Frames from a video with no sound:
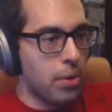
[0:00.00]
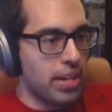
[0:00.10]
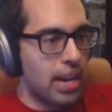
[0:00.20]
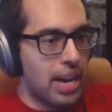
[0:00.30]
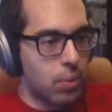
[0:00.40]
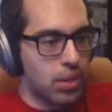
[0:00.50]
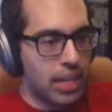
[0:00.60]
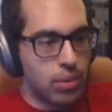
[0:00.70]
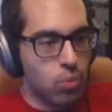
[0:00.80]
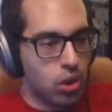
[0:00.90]
Oh my god. Now
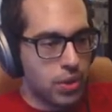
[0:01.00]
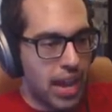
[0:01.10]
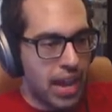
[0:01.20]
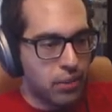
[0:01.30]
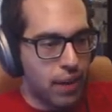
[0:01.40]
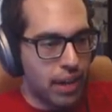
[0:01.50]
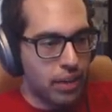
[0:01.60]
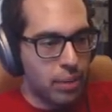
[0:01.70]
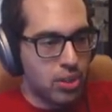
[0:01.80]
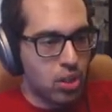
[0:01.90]
we're like in one of those
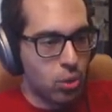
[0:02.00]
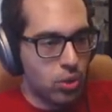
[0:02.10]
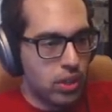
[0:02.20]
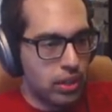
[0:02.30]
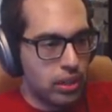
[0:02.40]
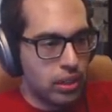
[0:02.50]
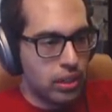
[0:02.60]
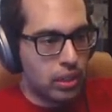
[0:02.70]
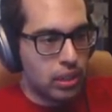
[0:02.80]
X-File episodes.